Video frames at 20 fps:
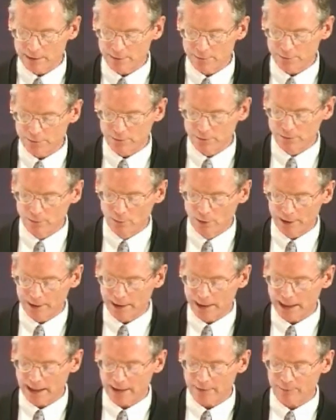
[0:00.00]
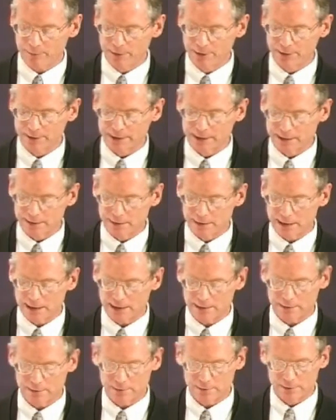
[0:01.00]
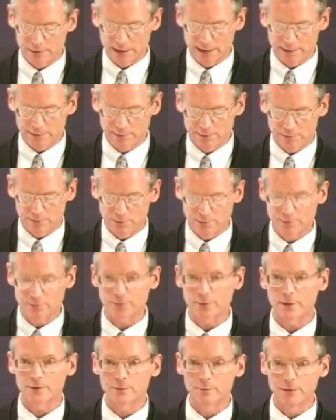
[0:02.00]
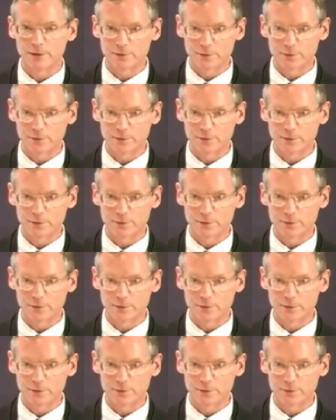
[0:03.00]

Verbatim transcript: to issue $1.5 billion in debt and to lend to distressed